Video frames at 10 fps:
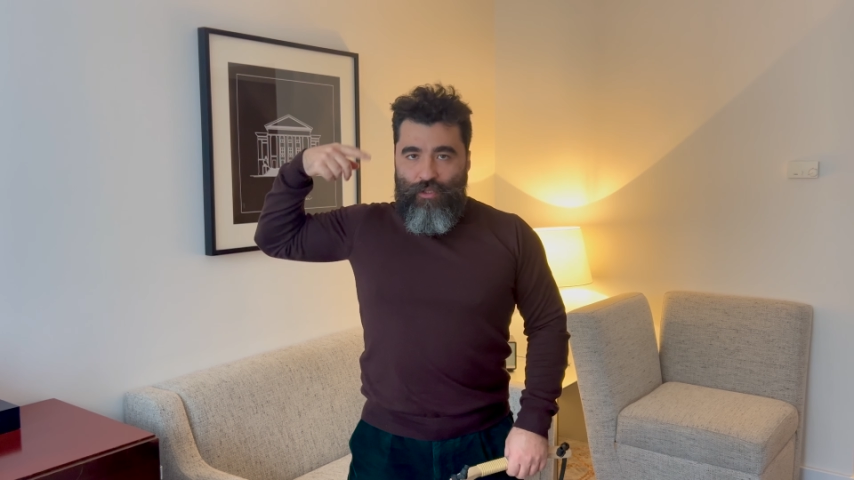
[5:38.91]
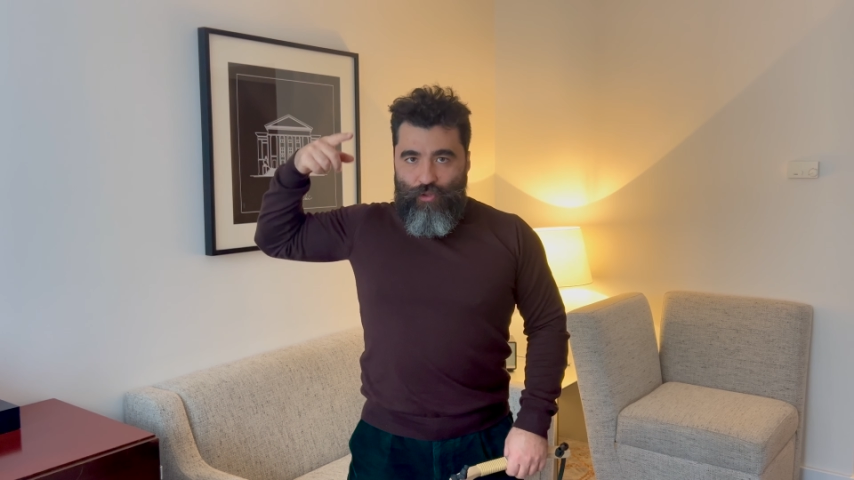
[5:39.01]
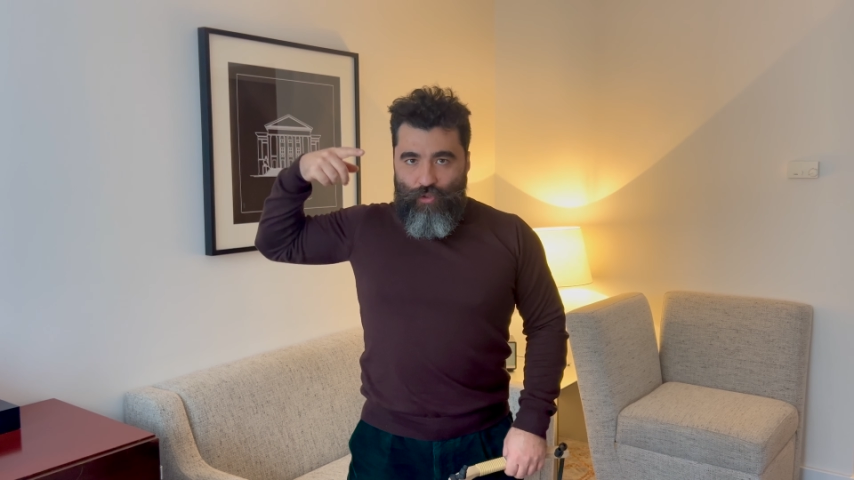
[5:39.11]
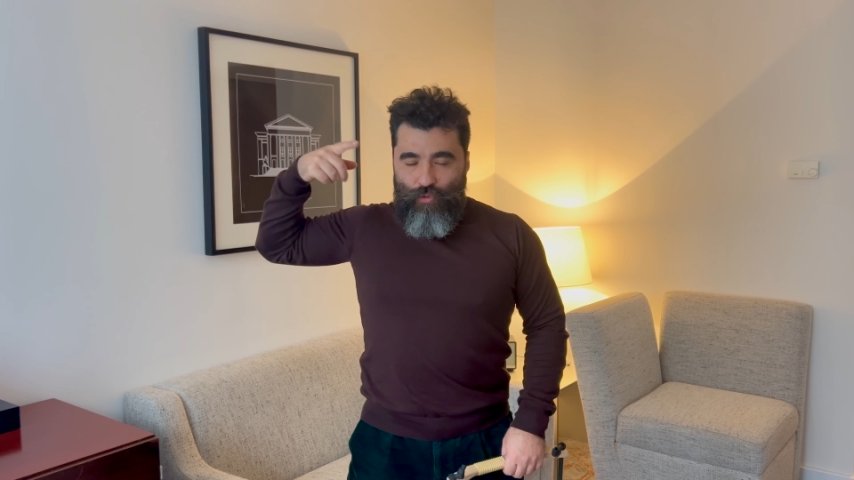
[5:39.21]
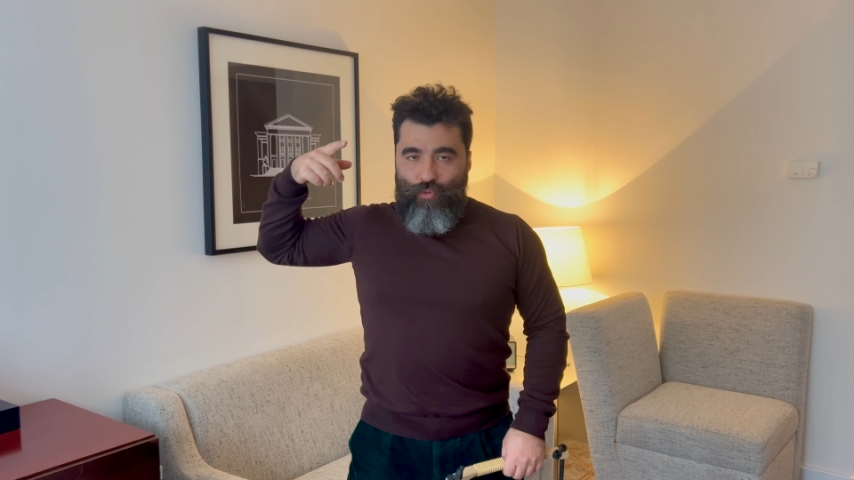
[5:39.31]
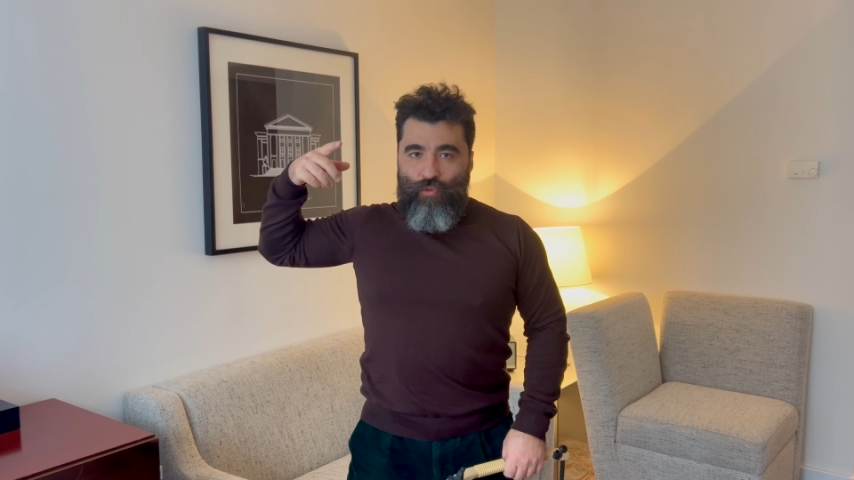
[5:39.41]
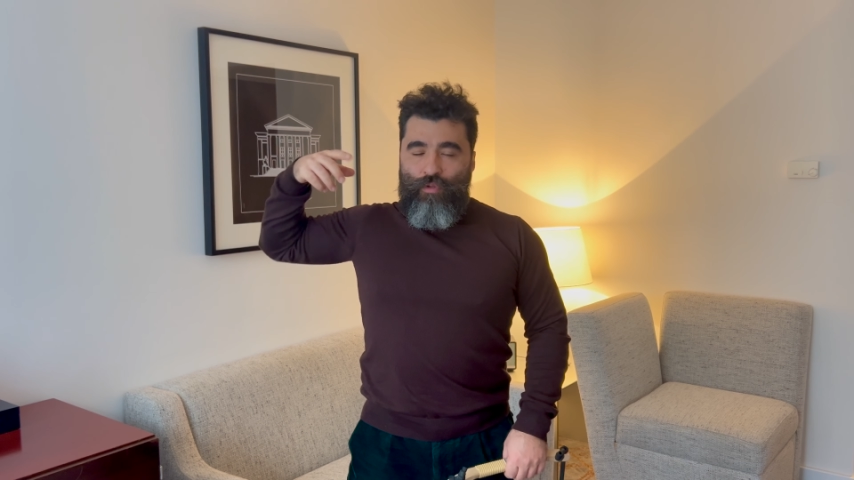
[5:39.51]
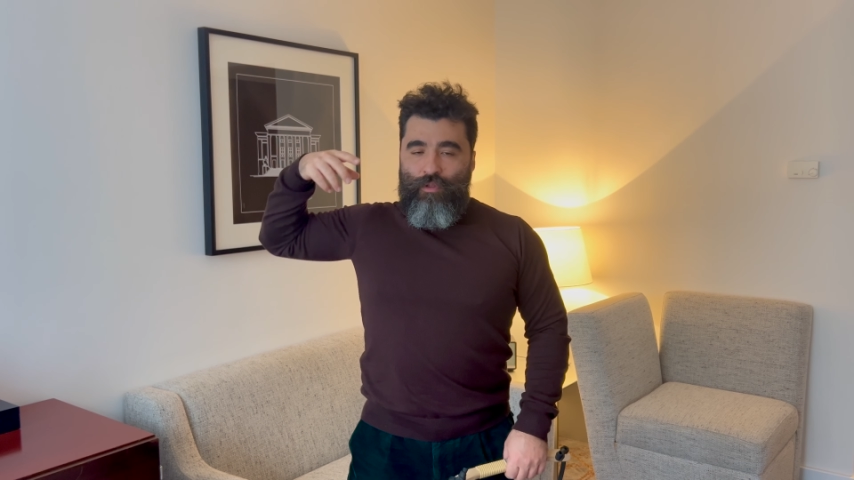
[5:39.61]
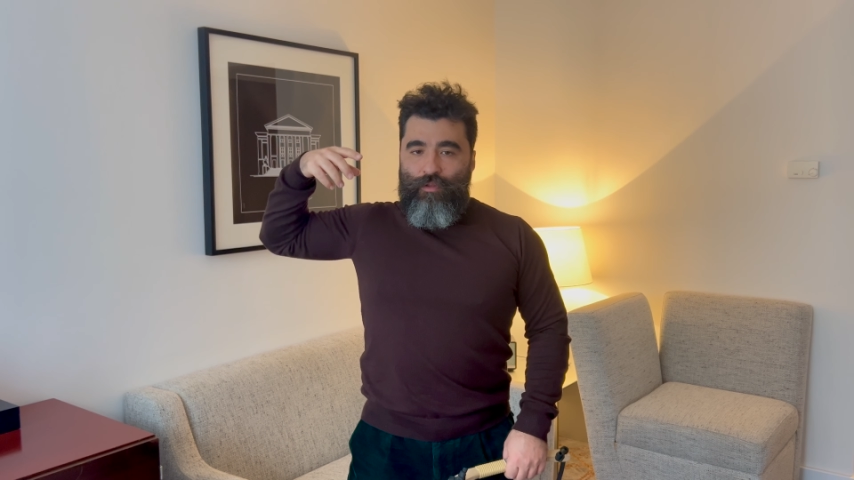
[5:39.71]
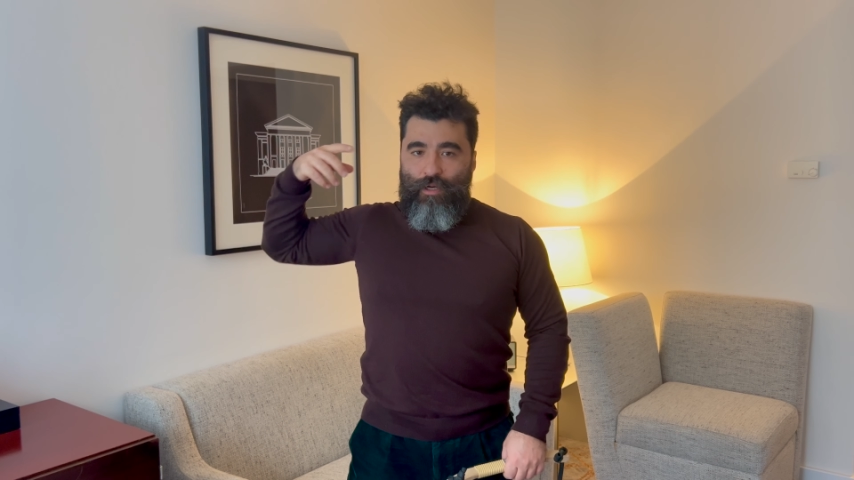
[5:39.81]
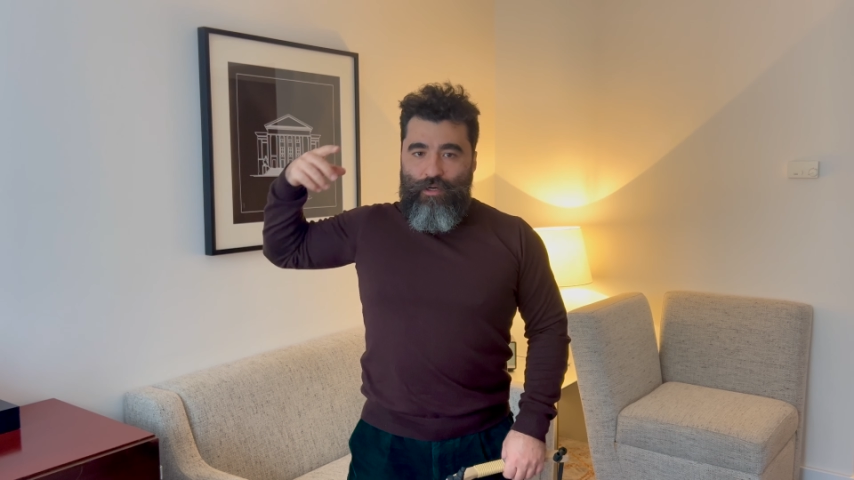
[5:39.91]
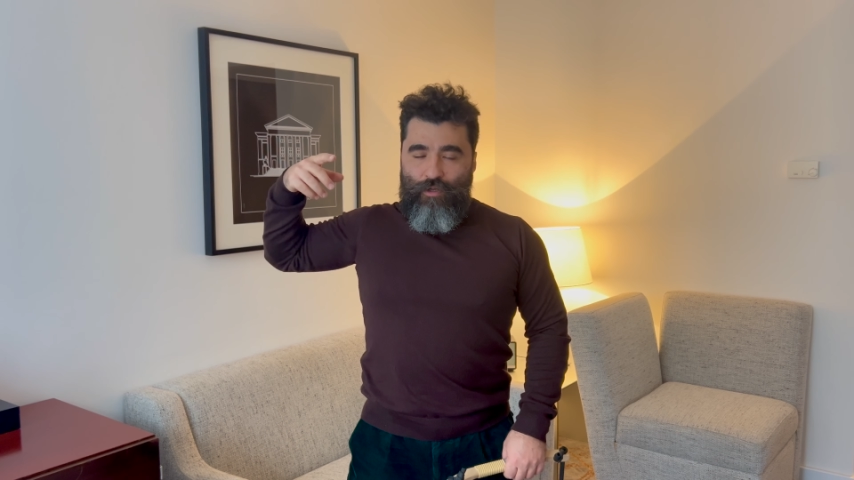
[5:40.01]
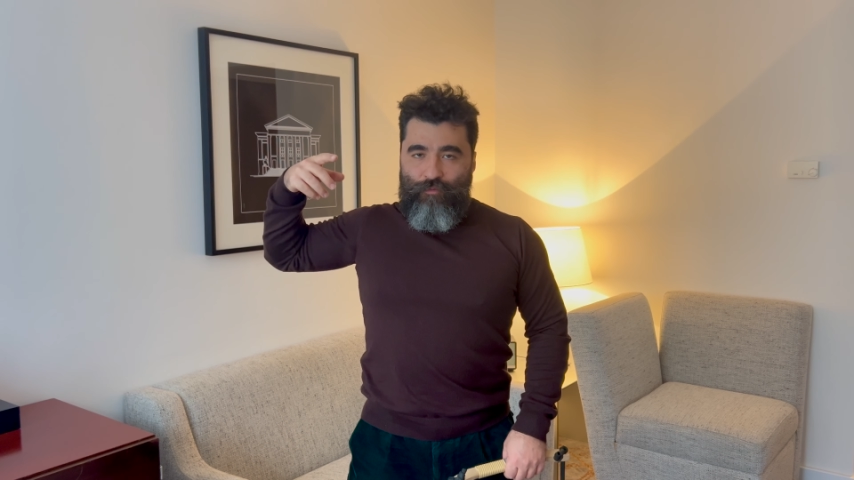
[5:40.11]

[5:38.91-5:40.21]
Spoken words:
through a